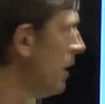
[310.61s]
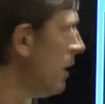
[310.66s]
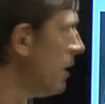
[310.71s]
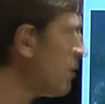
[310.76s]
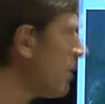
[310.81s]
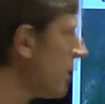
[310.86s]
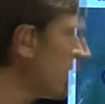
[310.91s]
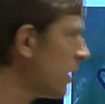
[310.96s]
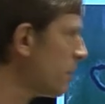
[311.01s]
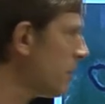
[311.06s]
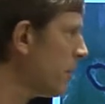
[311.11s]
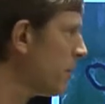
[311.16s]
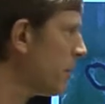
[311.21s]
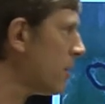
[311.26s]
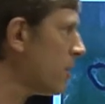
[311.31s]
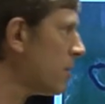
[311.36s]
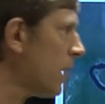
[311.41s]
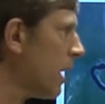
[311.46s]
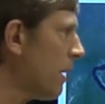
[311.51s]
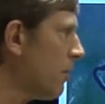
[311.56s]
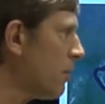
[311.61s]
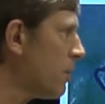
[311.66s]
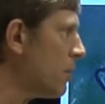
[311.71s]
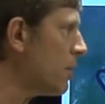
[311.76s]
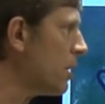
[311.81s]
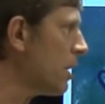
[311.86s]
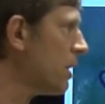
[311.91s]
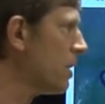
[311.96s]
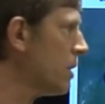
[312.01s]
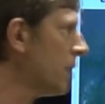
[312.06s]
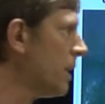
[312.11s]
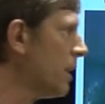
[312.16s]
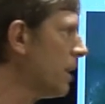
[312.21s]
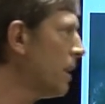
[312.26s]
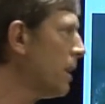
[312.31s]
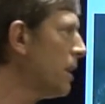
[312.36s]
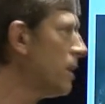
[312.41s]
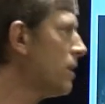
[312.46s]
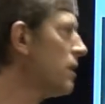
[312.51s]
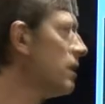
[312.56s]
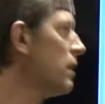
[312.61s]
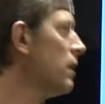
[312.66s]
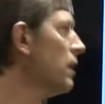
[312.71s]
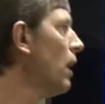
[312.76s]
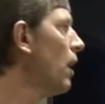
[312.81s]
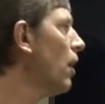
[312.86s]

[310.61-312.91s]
So our experimental site was just to the east